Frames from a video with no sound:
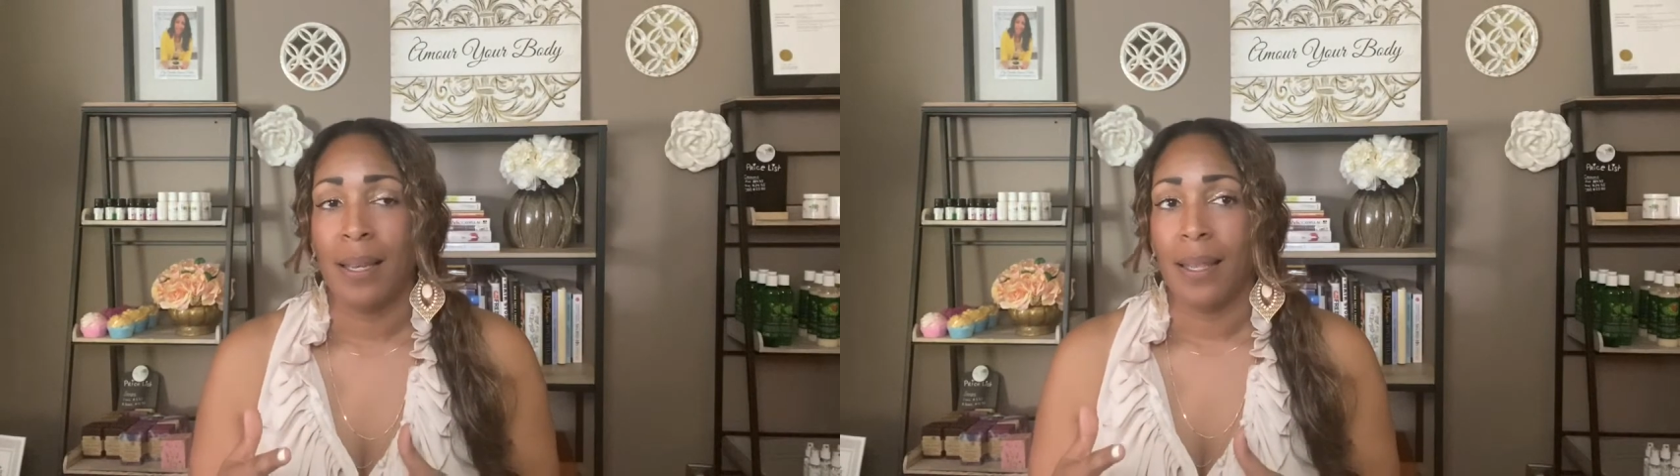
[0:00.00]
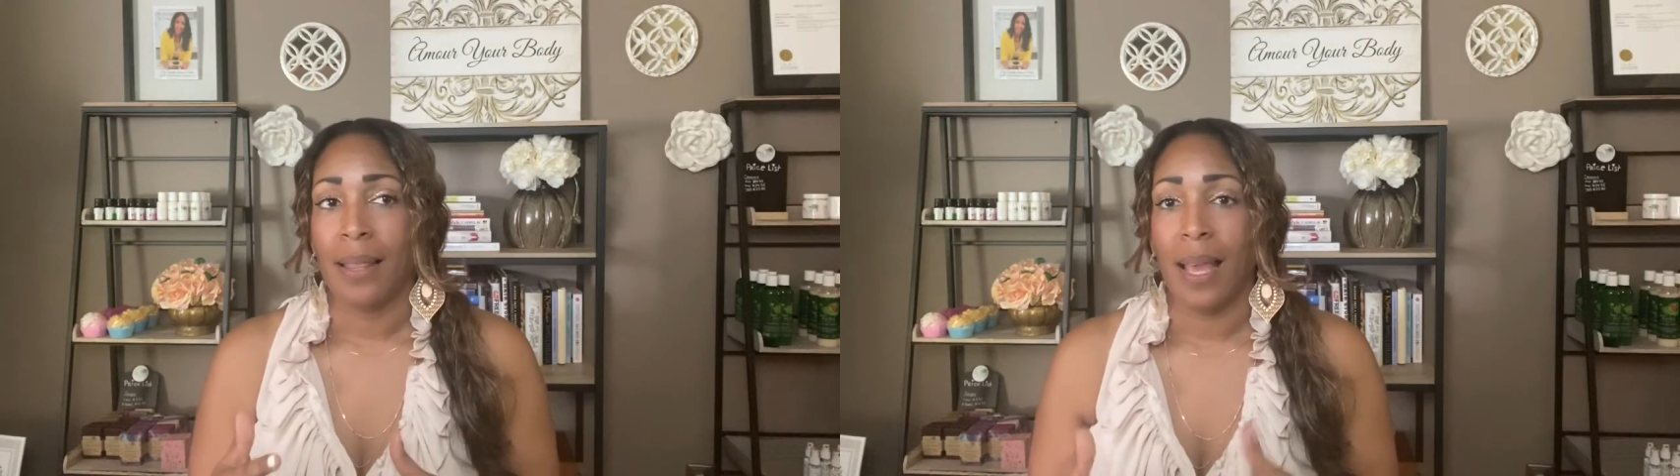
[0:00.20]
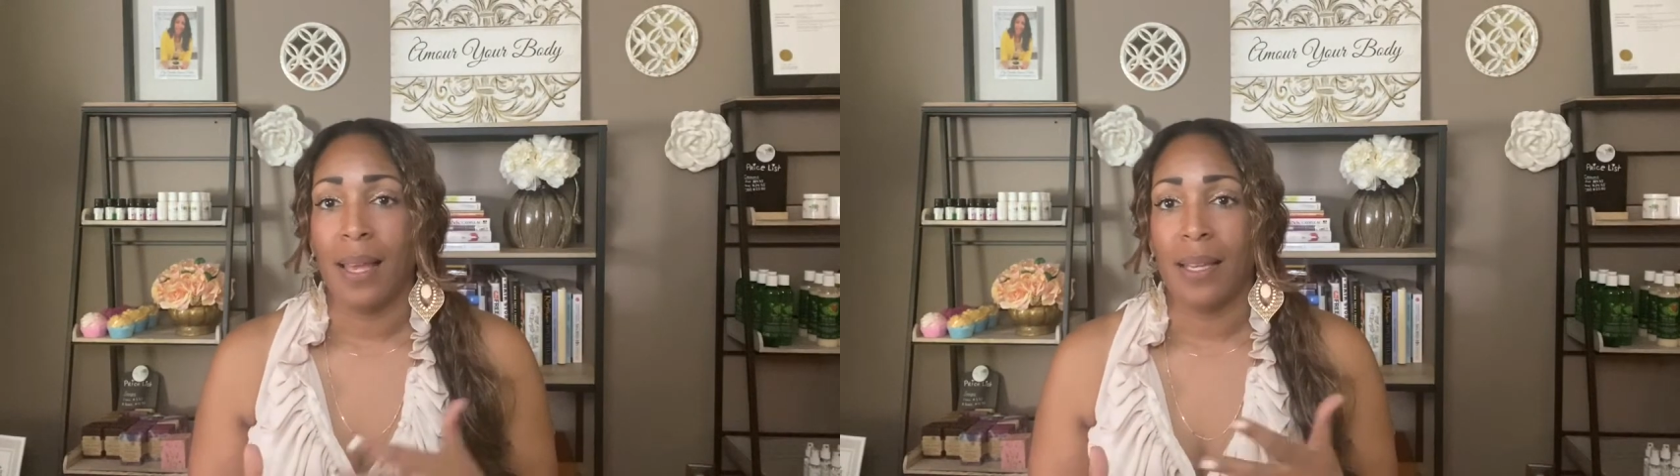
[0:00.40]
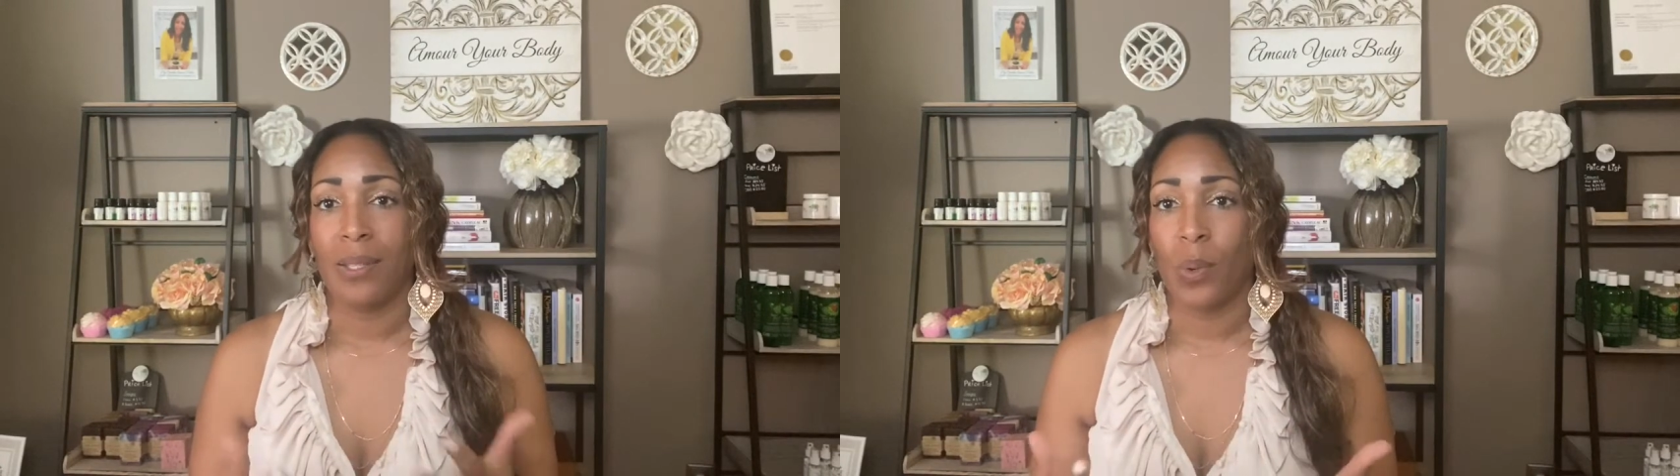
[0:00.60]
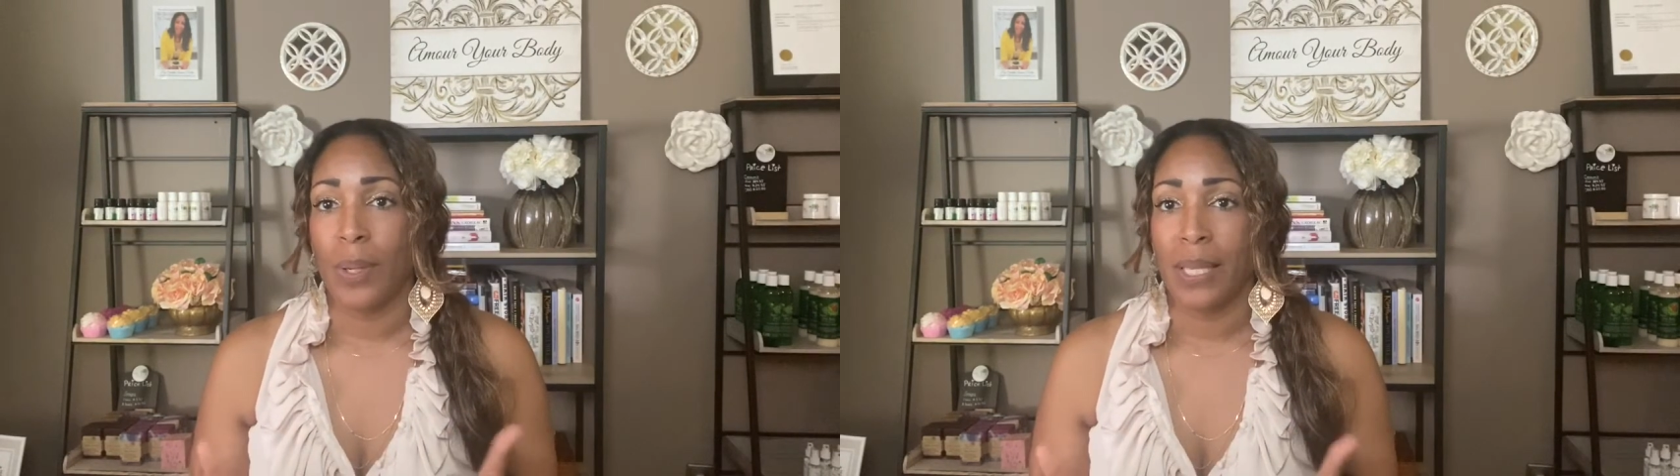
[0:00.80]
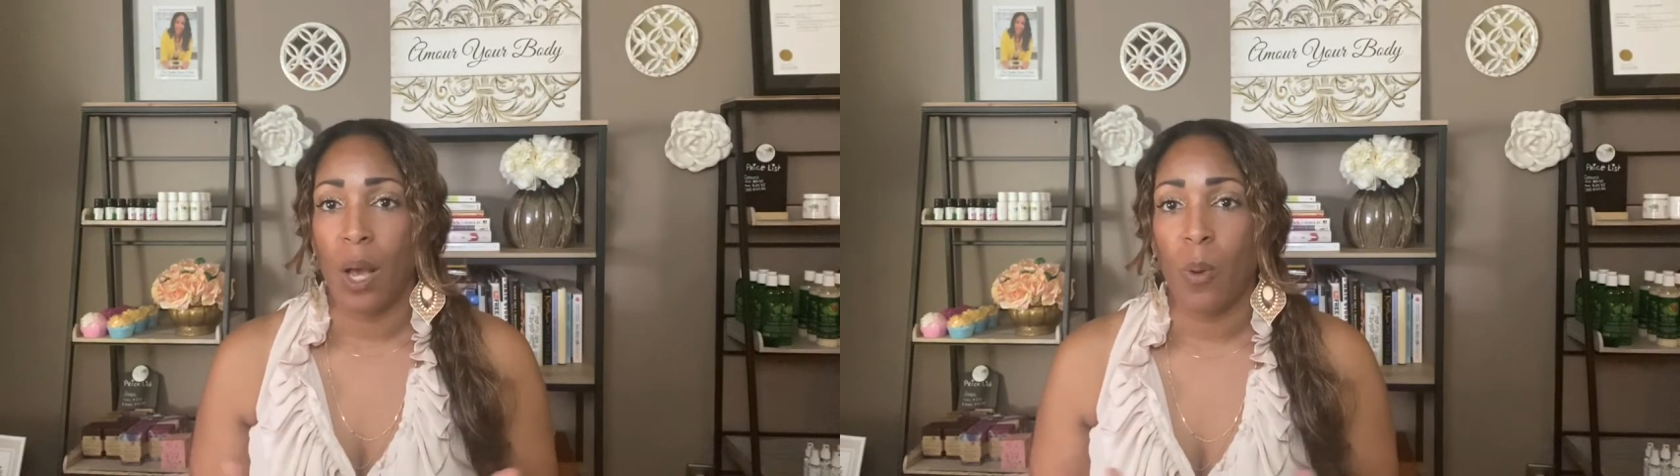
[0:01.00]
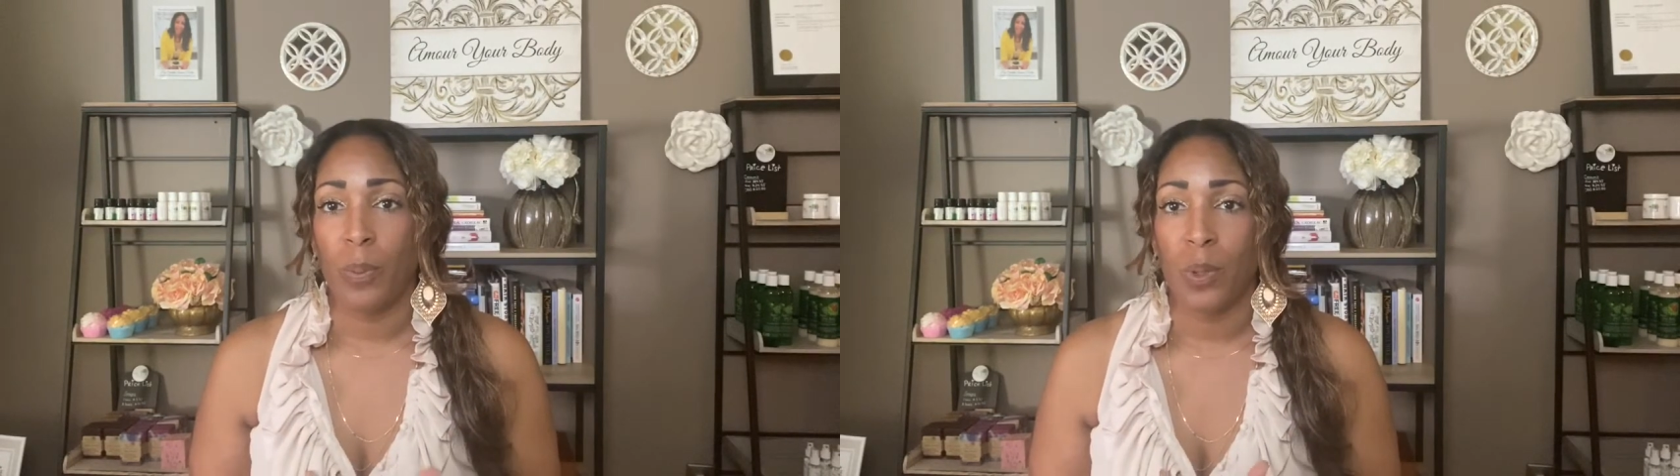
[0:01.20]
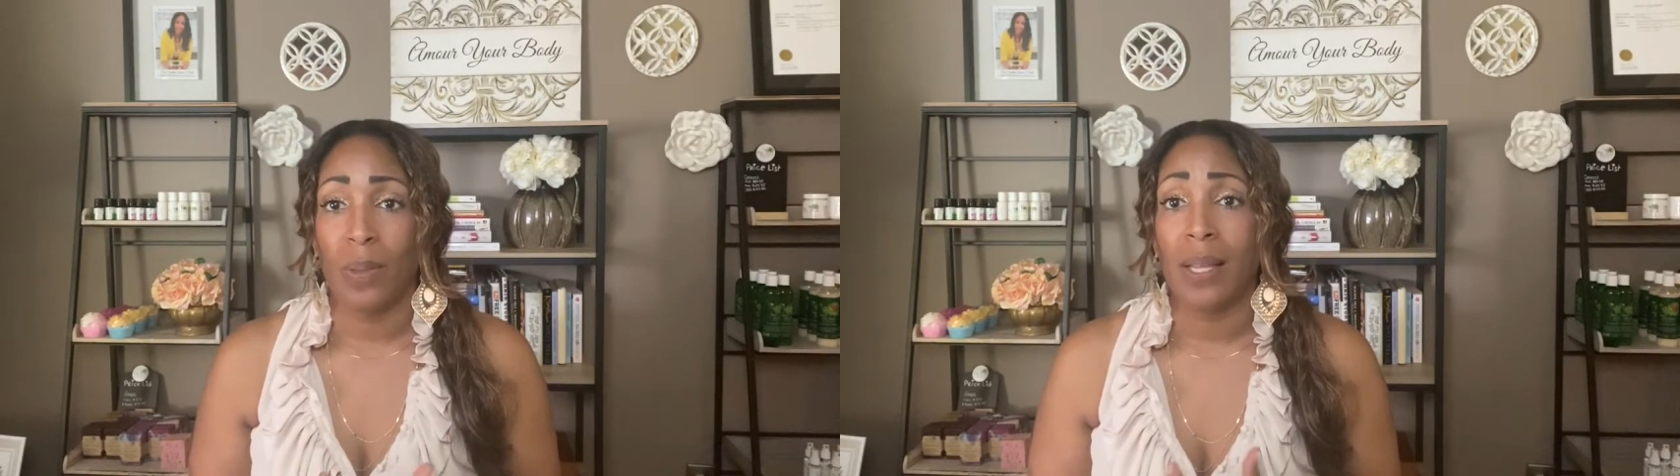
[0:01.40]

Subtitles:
that is going to help you,